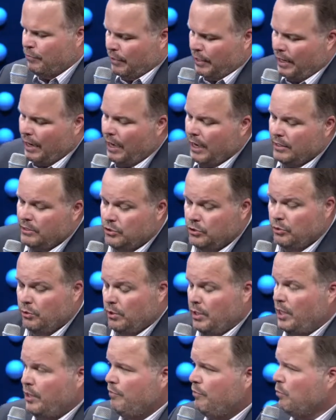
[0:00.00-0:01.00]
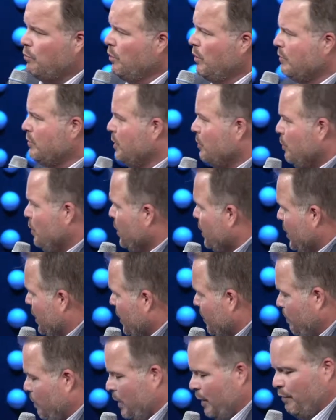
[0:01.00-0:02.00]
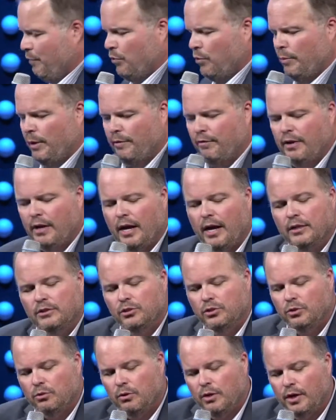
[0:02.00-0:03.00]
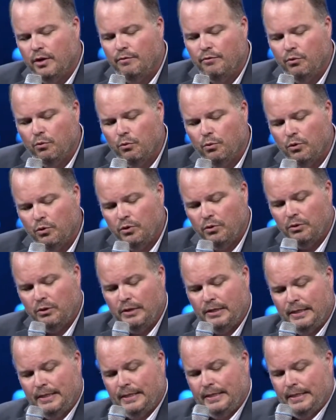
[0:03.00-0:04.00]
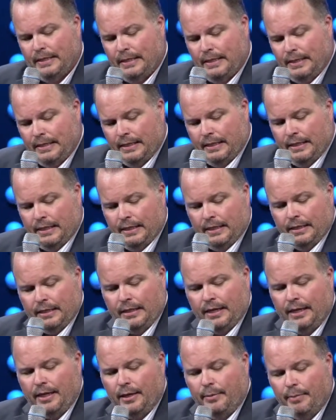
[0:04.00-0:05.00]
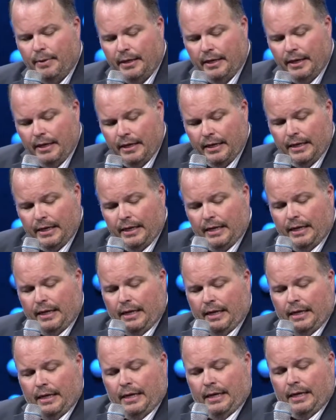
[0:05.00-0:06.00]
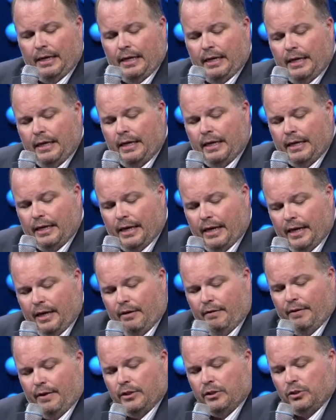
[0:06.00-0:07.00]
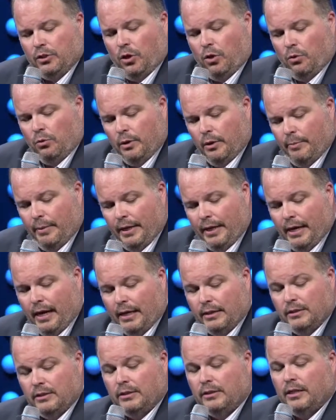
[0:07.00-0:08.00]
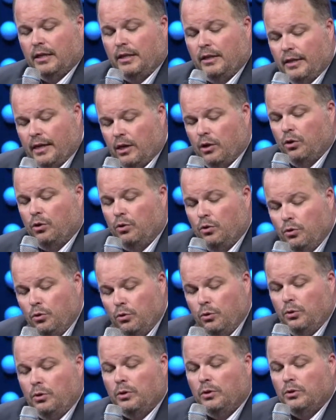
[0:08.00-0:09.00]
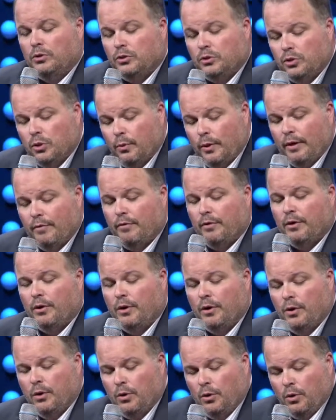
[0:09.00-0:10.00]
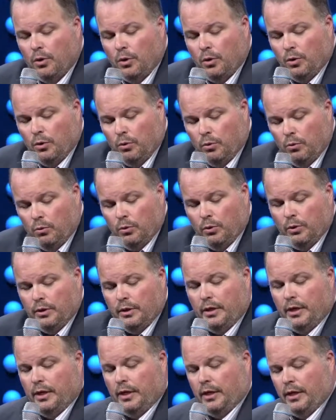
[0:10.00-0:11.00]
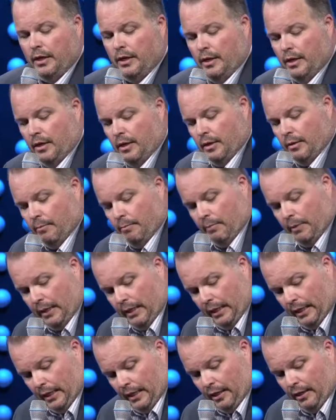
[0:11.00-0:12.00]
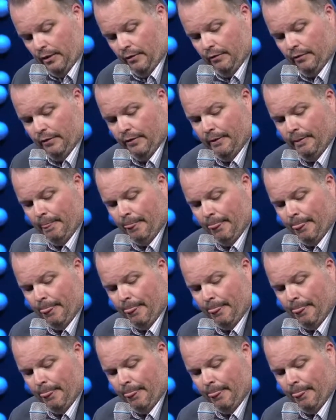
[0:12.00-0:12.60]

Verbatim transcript: For God so loved the world. If someone could come play for me. If God so loved the world that he, be, he gave his only begotten Son, that whosoever would believe.